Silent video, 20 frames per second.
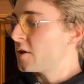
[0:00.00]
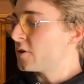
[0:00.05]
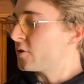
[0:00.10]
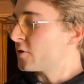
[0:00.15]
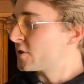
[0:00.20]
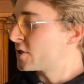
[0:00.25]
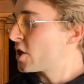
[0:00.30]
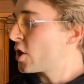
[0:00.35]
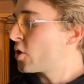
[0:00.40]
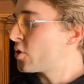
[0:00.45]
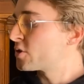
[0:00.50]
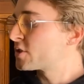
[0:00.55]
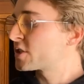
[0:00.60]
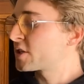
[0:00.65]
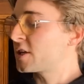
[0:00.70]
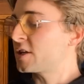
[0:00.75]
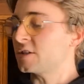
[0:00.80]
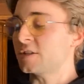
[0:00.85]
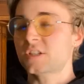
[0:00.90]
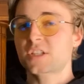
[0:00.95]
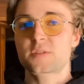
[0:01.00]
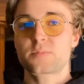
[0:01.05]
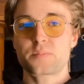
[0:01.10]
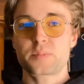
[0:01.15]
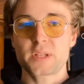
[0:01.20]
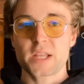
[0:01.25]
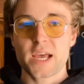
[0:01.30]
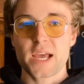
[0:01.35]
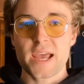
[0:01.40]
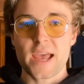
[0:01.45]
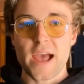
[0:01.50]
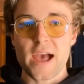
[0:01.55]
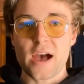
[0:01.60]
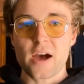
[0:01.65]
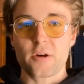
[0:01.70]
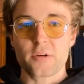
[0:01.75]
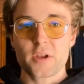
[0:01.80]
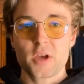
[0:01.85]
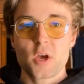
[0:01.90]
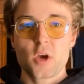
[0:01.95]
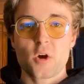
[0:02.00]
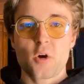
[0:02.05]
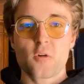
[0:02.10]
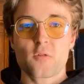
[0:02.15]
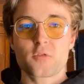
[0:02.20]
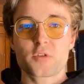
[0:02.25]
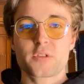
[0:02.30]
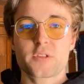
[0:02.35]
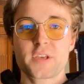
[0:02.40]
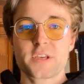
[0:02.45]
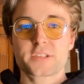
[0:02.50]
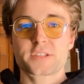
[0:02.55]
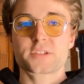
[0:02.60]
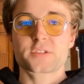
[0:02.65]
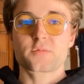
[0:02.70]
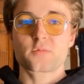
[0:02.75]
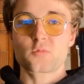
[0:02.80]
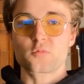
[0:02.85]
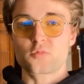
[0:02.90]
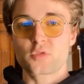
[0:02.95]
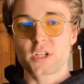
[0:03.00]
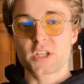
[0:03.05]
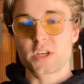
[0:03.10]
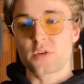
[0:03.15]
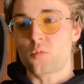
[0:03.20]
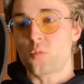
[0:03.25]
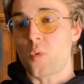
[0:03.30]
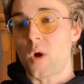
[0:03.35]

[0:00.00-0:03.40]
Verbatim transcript: Your toes can splay out over this really